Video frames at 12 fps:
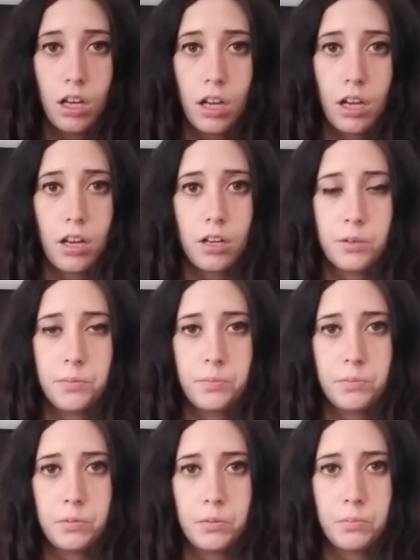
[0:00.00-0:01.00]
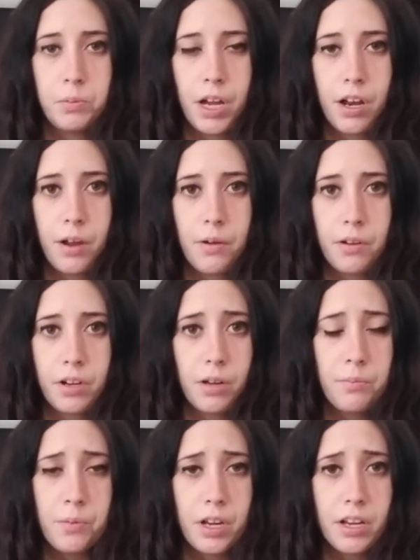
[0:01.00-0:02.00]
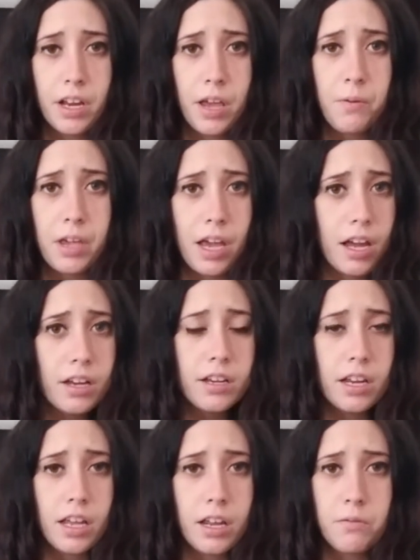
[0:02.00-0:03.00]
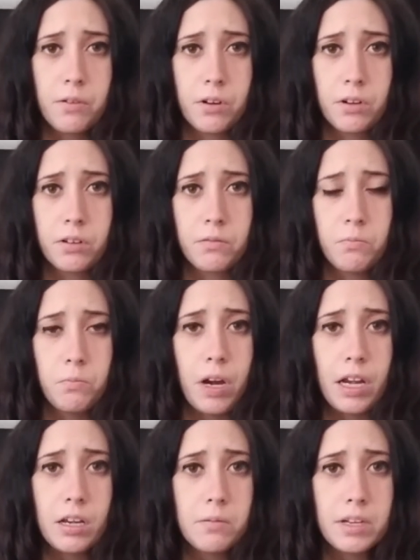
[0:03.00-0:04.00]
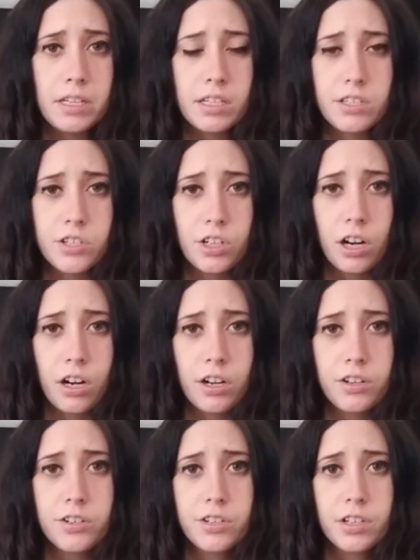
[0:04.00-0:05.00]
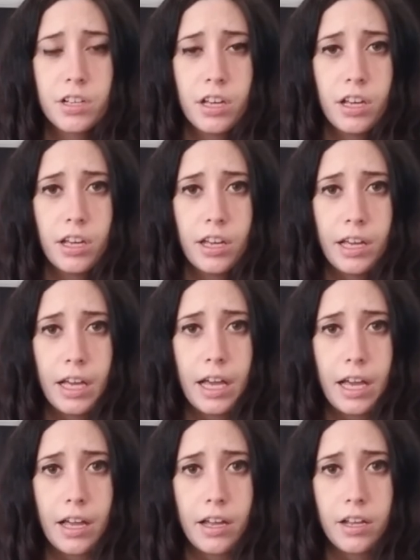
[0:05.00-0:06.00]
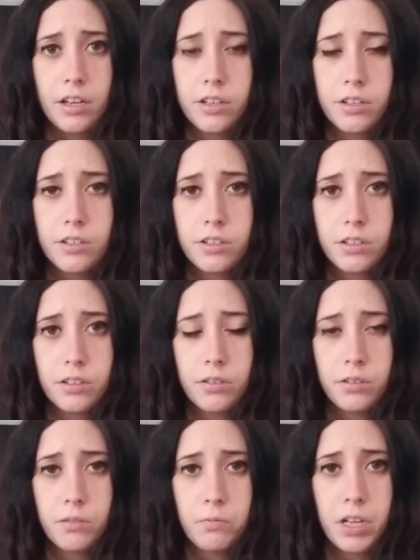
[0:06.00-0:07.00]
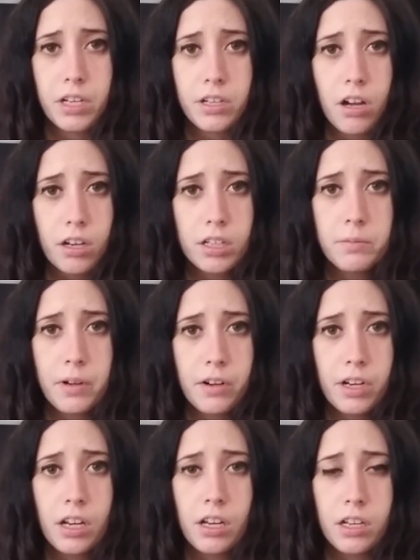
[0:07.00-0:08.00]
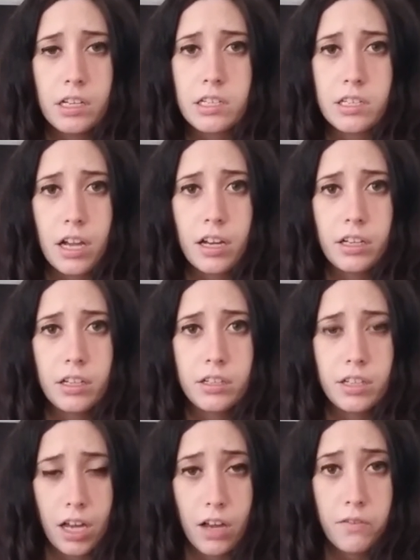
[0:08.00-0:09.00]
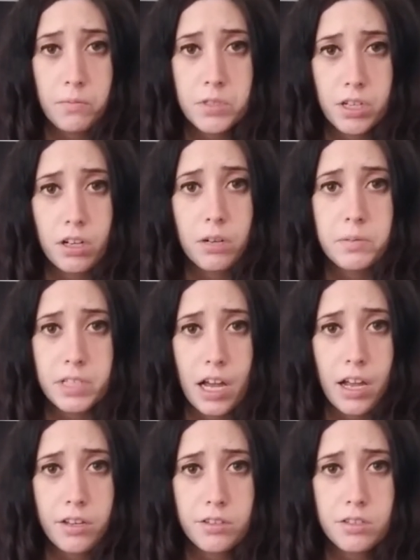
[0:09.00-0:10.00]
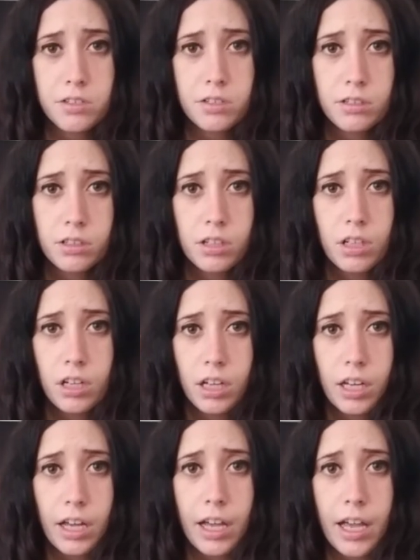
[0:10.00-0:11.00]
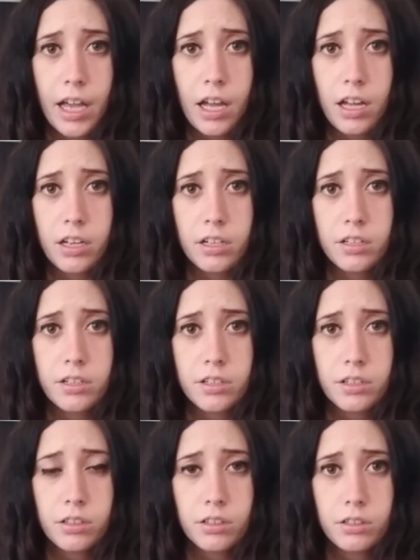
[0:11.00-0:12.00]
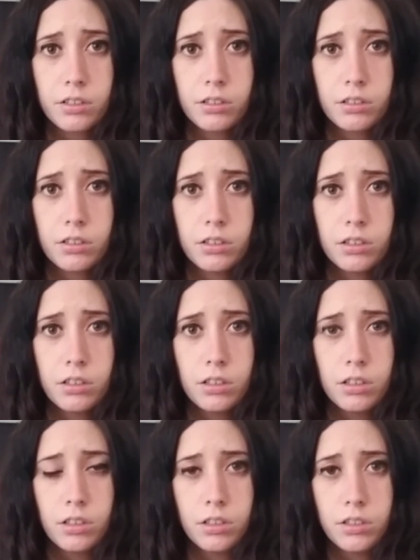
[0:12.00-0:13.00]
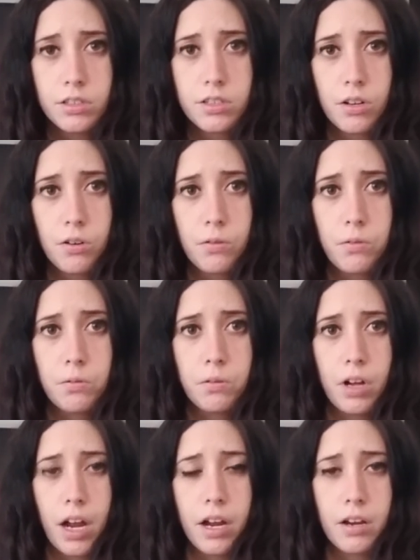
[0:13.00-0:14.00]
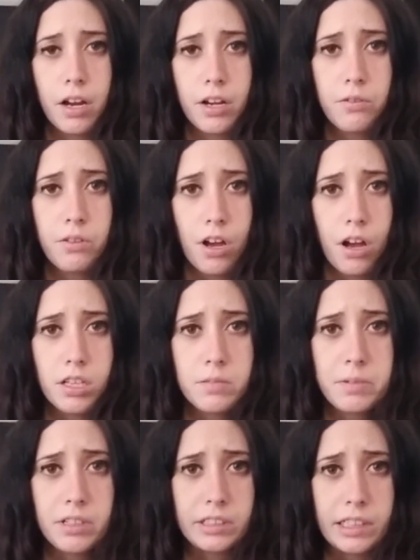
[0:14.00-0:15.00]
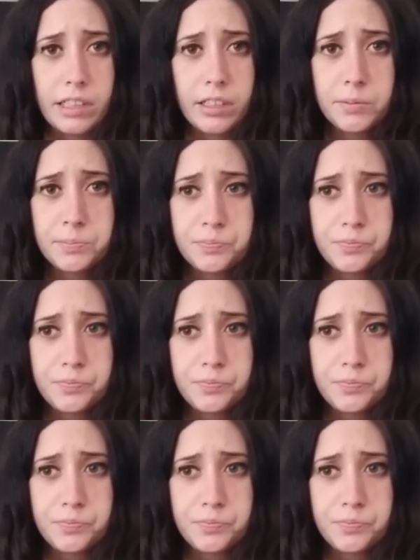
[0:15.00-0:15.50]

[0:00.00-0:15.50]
But come Monday, we had Nate, we were waiting to be discharged, and we had talked about it and decided to have him circumcised. And so I knew the hospital did it,